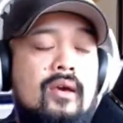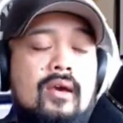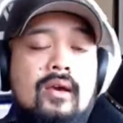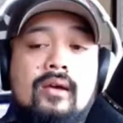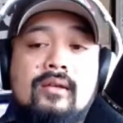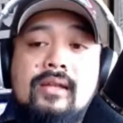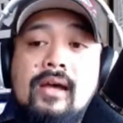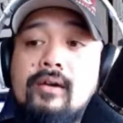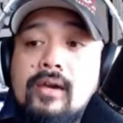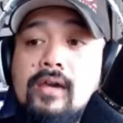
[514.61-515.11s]

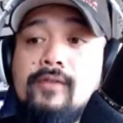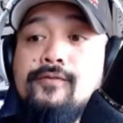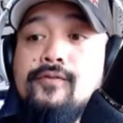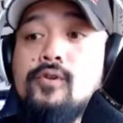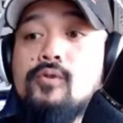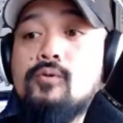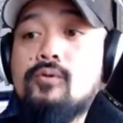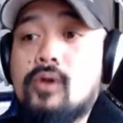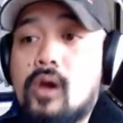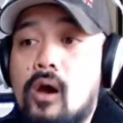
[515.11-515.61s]
Now, if
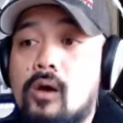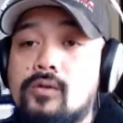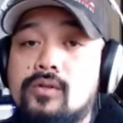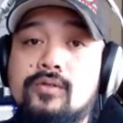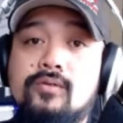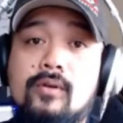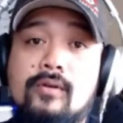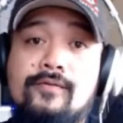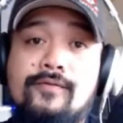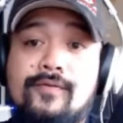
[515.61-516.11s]
you go
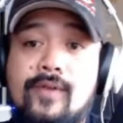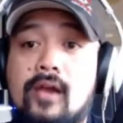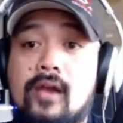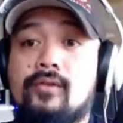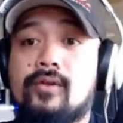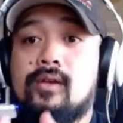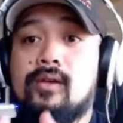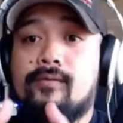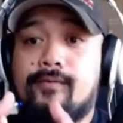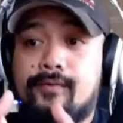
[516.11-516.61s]
to a
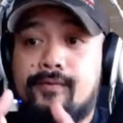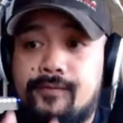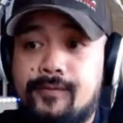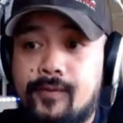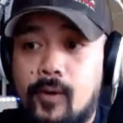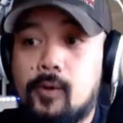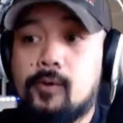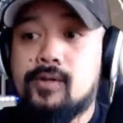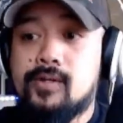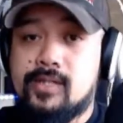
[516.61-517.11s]
very
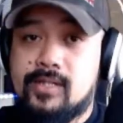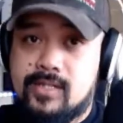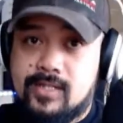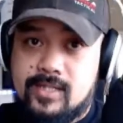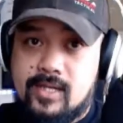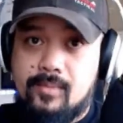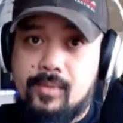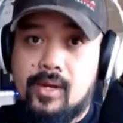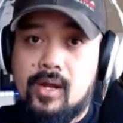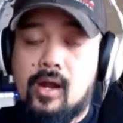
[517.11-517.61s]
focused
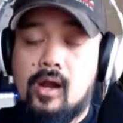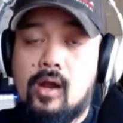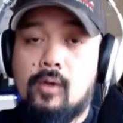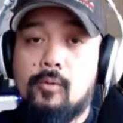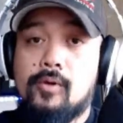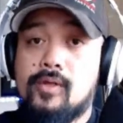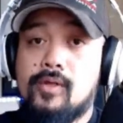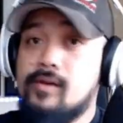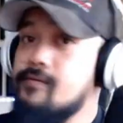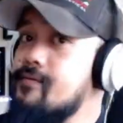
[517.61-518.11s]
seminar
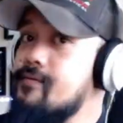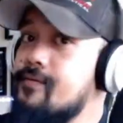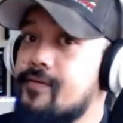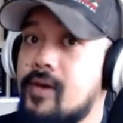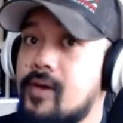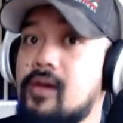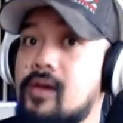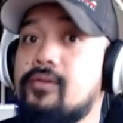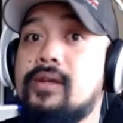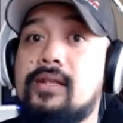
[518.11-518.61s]
with a
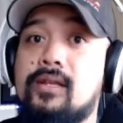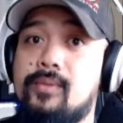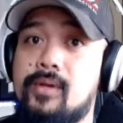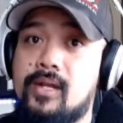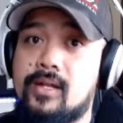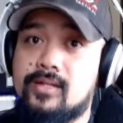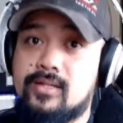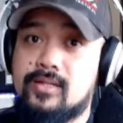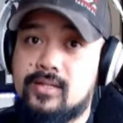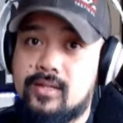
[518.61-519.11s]
very
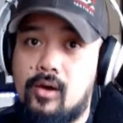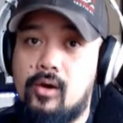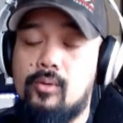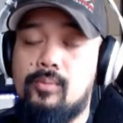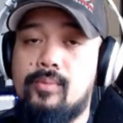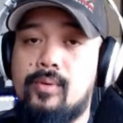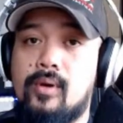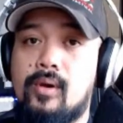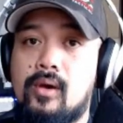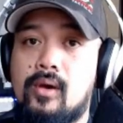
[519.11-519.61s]
limited
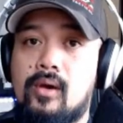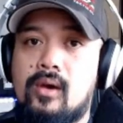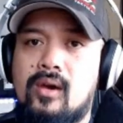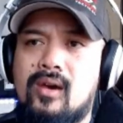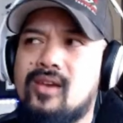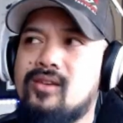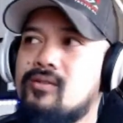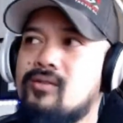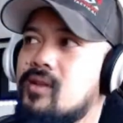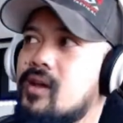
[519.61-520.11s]
scope,
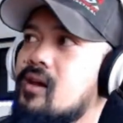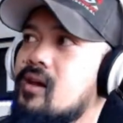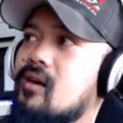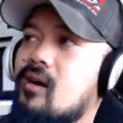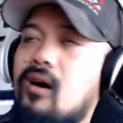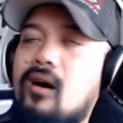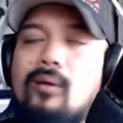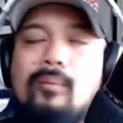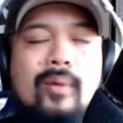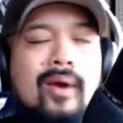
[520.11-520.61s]
and you're
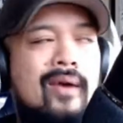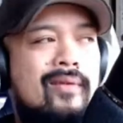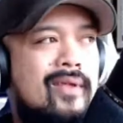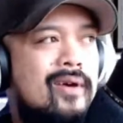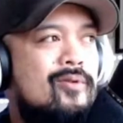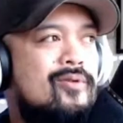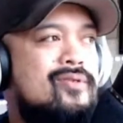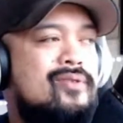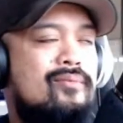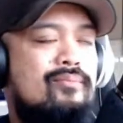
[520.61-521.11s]
like, oh man,
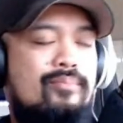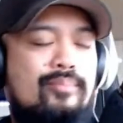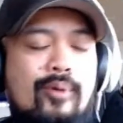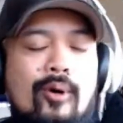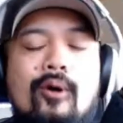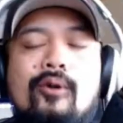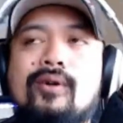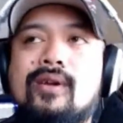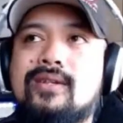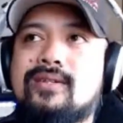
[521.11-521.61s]
that was a
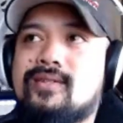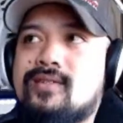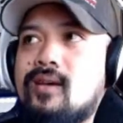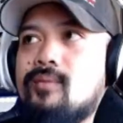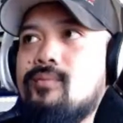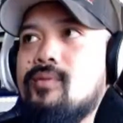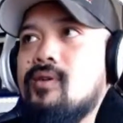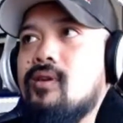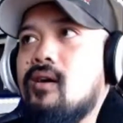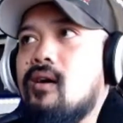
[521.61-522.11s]
boring
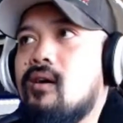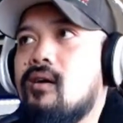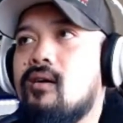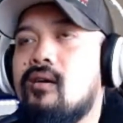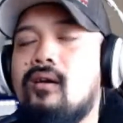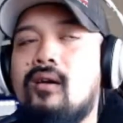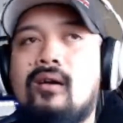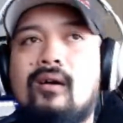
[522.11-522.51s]
seminar.